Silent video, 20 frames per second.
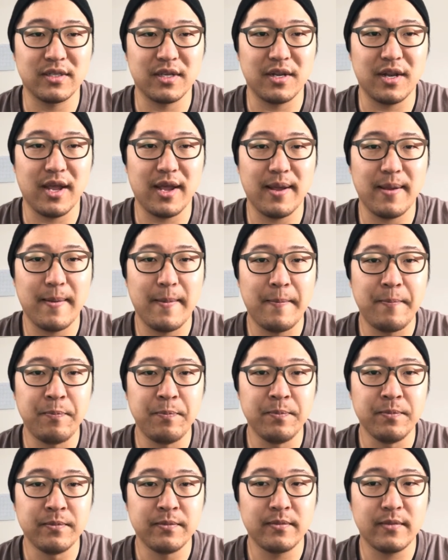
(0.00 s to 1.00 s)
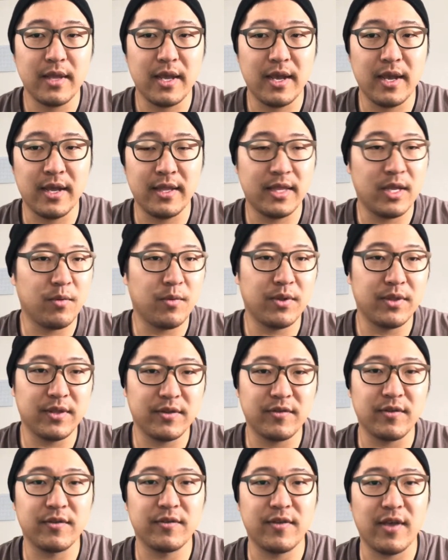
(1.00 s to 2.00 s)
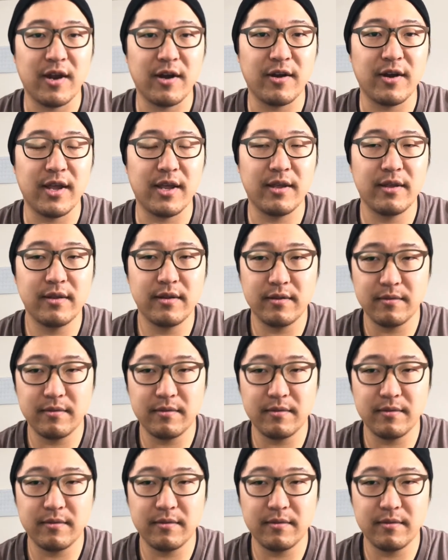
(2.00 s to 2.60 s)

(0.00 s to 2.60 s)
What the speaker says: Sunday. And they run this on Saturday.